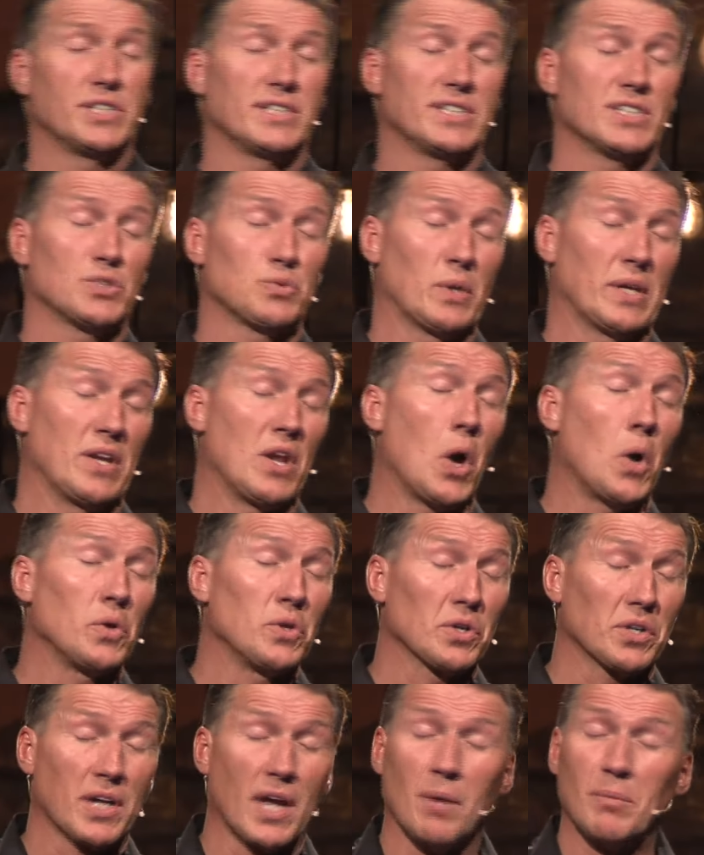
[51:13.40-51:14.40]
Lord Jesus, we
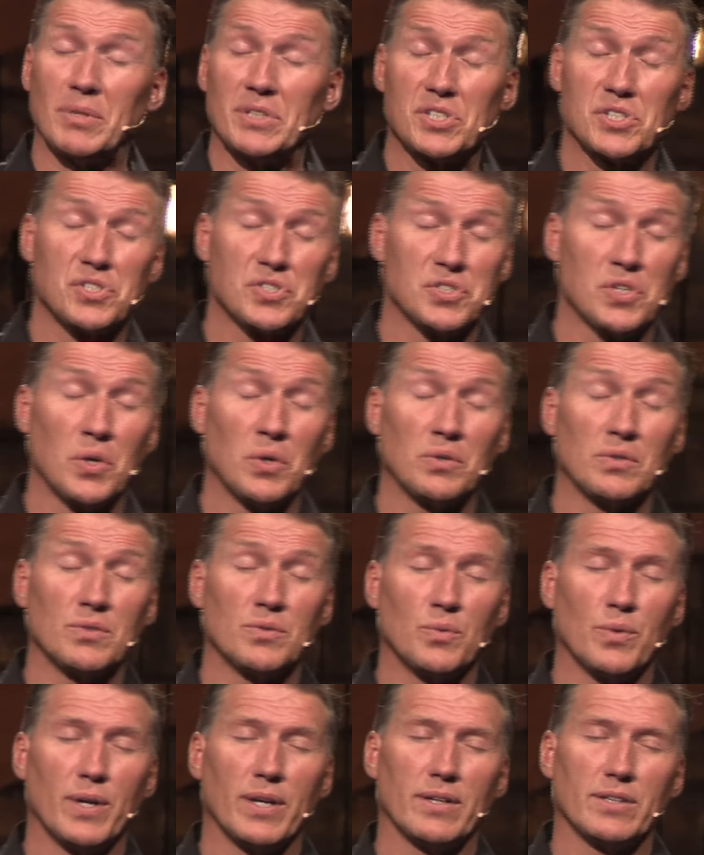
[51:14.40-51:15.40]
know you're coming
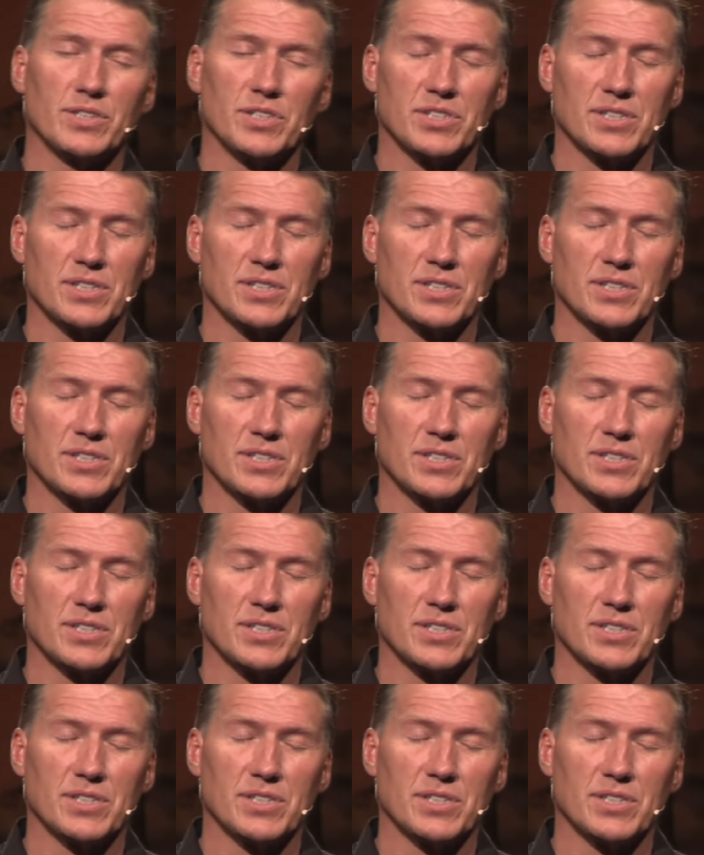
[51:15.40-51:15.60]
soon.